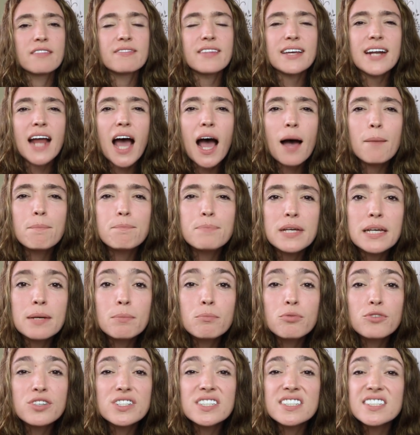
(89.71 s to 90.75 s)
than
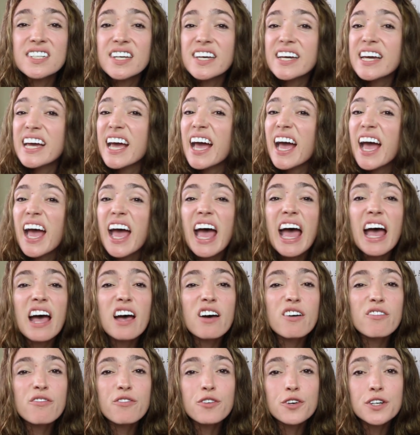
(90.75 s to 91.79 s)
Habib Rizieq
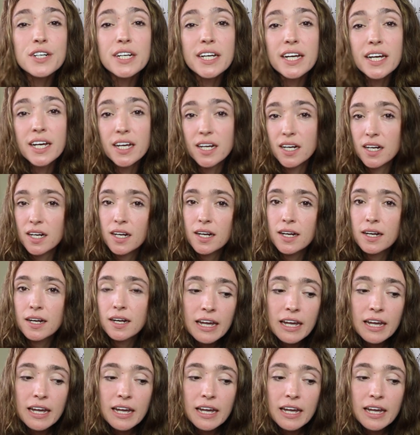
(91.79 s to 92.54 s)
ever did.